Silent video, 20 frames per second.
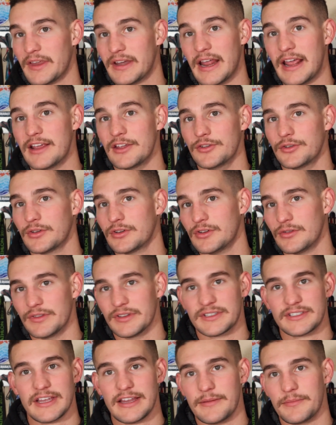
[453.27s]
And hey, you could do
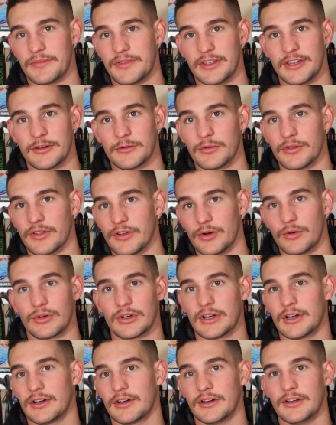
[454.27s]
the same thing with
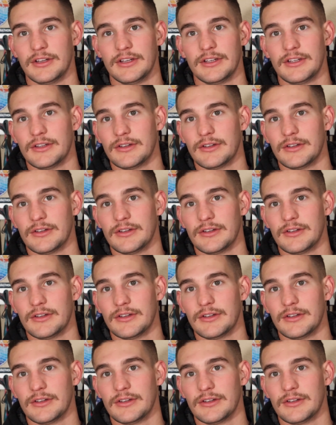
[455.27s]
Hoka